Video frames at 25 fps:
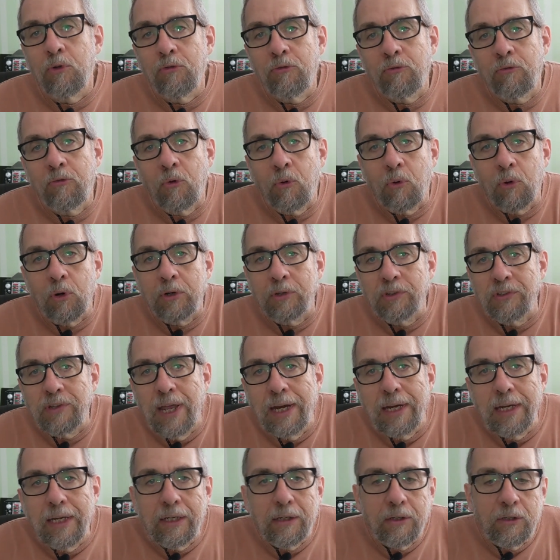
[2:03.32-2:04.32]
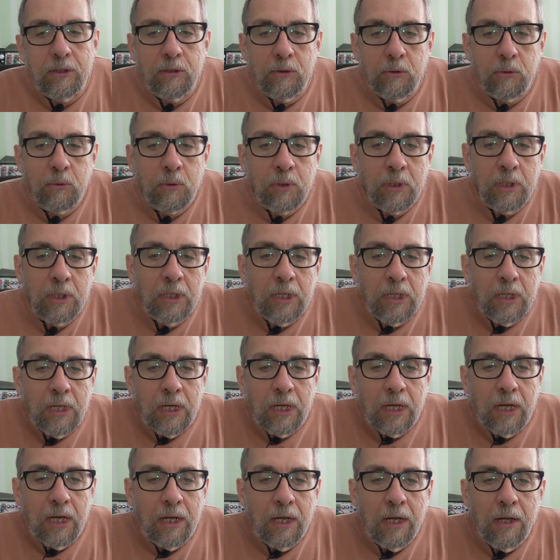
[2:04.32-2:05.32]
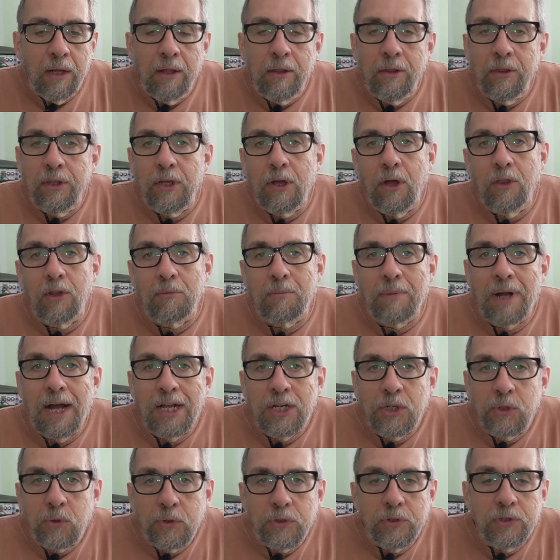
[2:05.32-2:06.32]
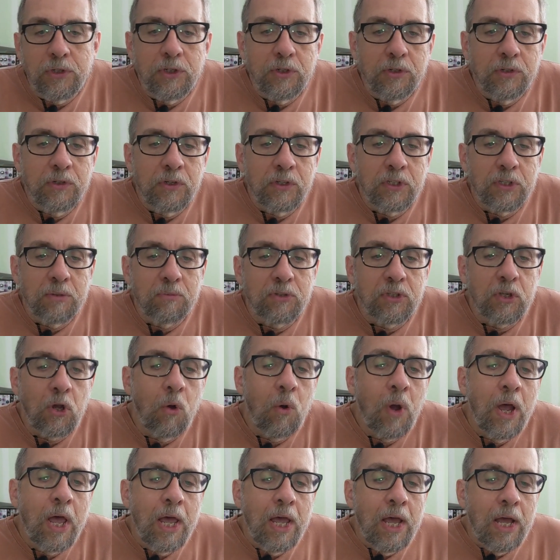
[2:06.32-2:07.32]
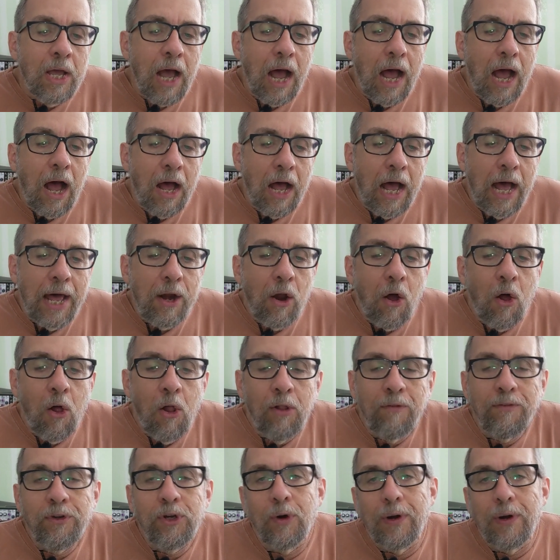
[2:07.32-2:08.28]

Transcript: for sending to the other modules in your system. So on all of your